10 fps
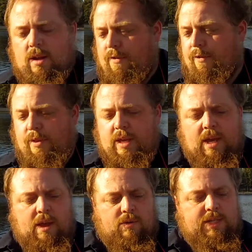for the
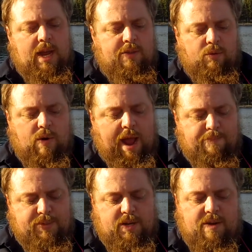
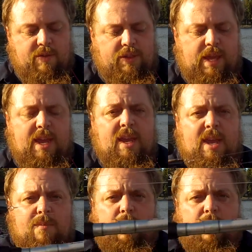wraps and everything, and